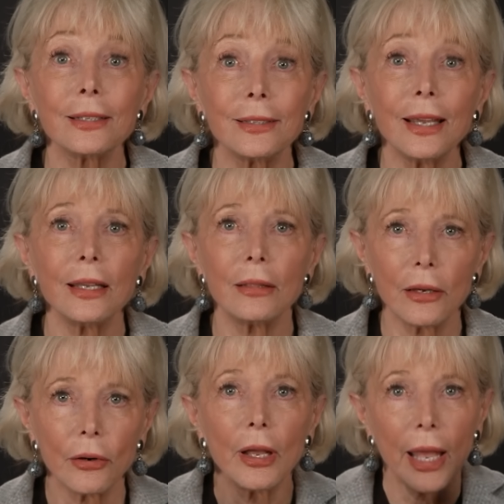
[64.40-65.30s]
to take
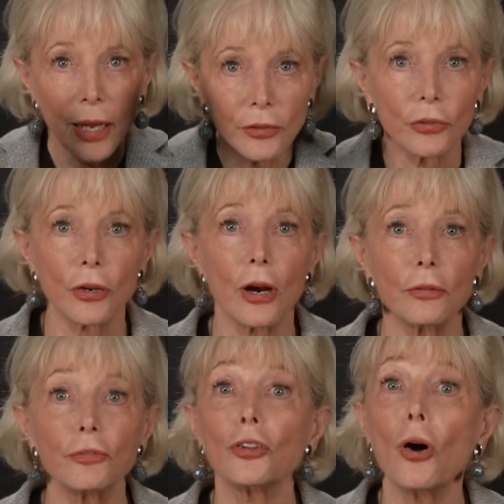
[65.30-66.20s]
their
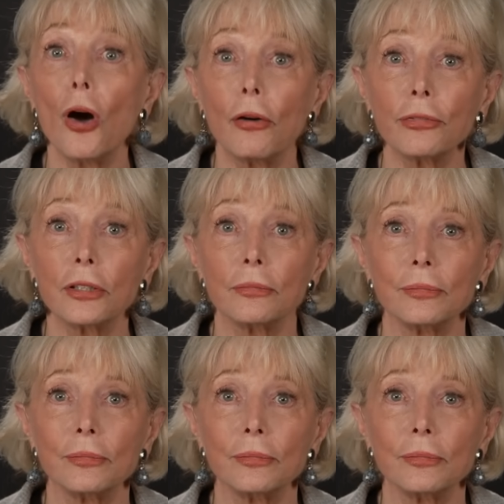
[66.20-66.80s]
headscarves off.